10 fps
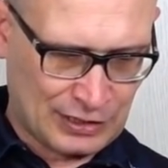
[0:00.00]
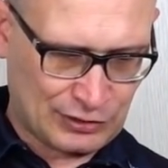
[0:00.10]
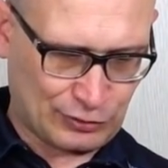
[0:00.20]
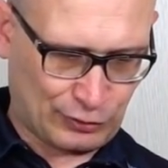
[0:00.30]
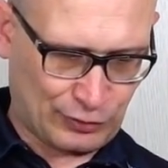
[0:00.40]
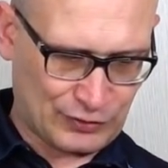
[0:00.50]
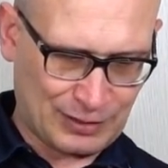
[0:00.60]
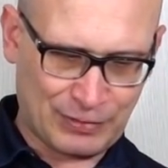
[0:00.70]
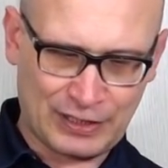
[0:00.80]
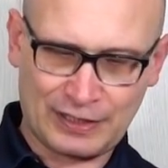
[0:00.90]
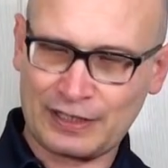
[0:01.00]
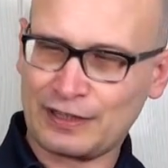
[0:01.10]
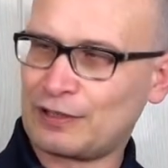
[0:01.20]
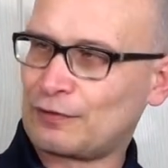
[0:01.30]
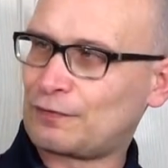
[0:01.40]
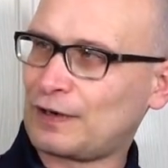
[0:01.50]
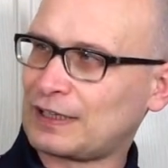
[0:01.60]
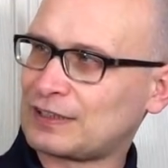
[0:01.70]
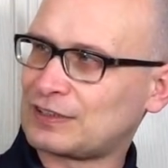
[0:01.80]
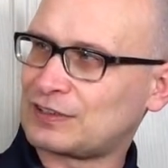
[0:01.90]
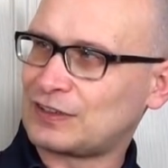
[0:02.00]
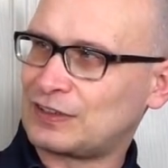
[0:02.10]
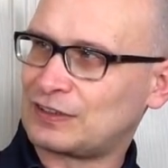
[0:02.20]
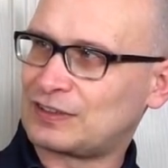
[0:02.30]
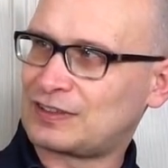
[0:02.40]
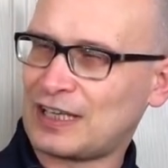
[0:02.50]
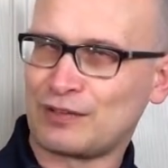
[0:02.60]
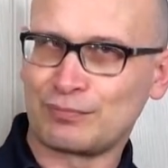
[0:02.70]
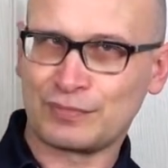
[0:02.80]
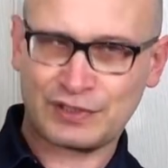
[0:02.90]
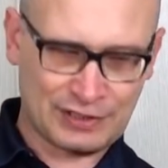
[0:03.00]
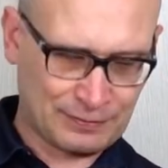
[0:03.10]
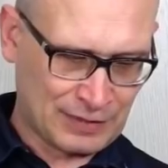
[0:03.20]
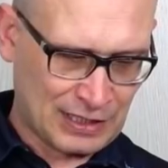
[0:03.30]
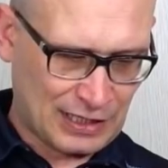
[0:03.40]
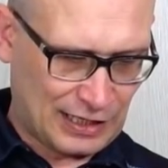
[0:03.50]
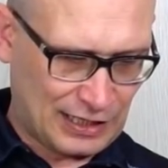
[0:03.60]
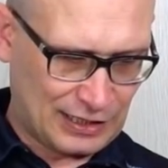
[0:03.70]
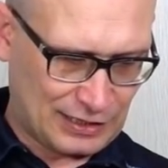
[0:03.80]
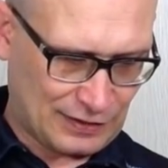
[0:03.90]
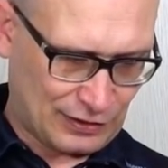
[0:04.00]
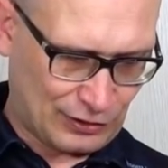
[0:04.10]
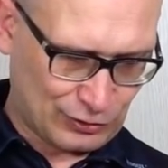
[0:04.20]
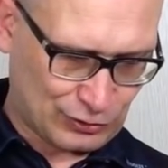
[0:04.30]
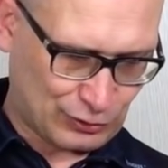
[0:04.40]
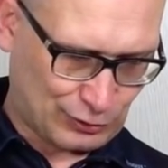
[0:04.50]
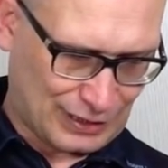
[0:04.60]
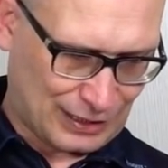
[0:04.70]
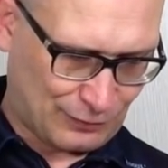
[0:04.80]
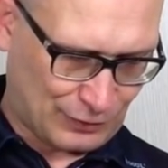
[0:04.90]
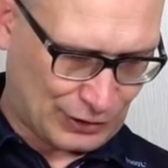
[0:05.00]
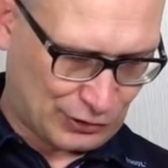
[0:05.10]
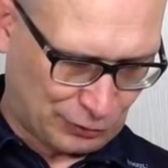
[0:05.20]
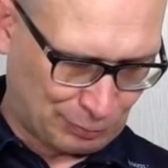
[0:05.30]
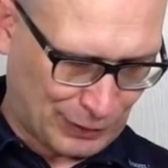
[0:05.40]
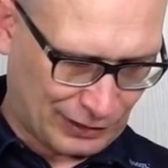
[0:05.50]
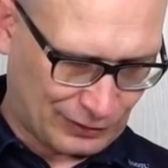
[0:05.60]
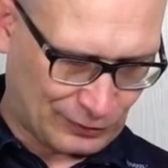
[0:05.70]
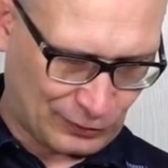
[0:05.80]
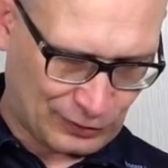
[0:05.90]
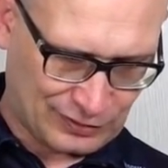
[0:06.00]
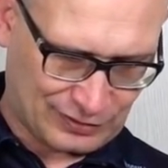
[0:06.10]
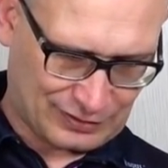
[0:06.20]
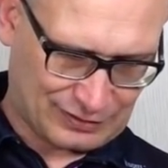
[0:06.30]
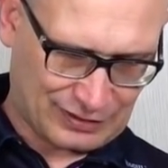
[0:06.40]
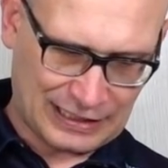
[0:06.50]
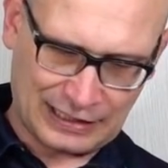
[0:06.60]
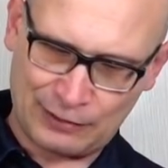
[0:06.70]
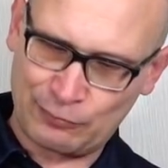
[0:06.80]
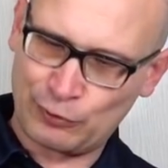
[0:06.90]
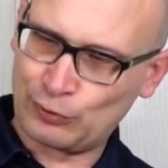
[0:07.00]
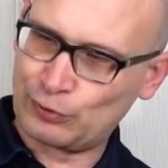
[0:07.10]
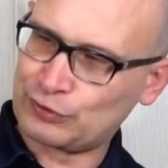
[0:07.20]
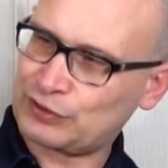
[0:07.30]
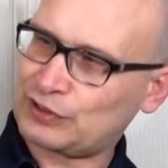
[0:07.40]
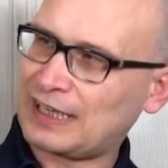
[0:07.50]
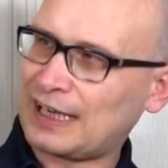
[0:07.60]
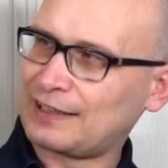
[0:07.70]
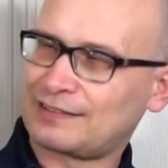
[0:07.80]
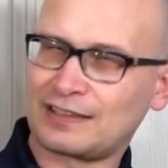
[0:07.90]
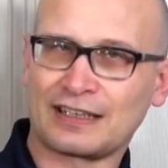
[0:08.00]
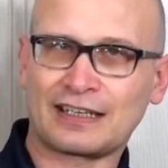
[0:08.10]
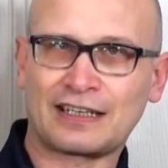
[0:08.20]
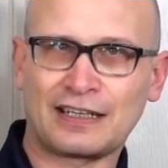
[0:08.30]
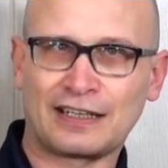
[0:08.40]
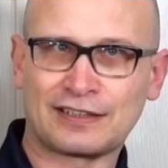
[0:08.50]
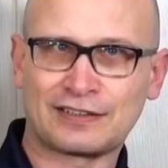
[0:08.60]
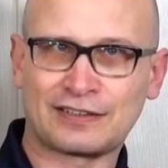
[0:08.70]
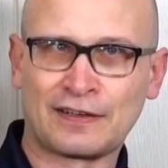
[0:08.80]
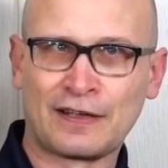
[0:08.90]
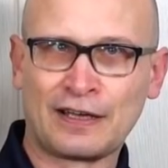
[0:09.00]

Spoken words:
So they've sent me the flights and stems, and they also have a John Michael Deadly Rose antique case.